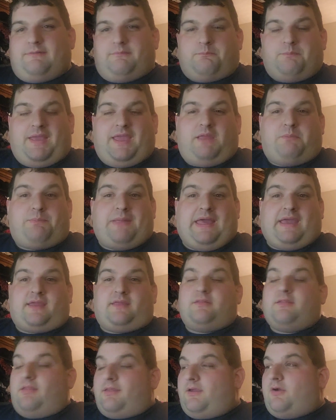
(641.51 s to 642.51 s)
made back
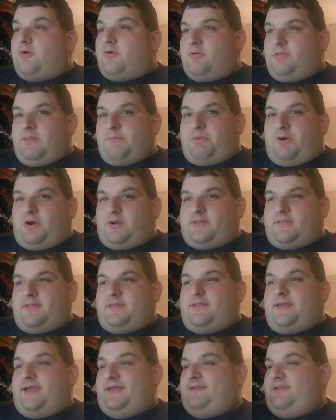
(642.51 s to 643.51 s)
in the early part of the
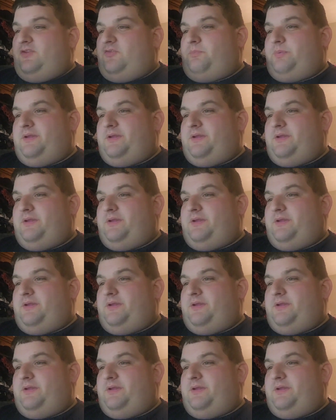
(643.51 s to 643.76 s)
90s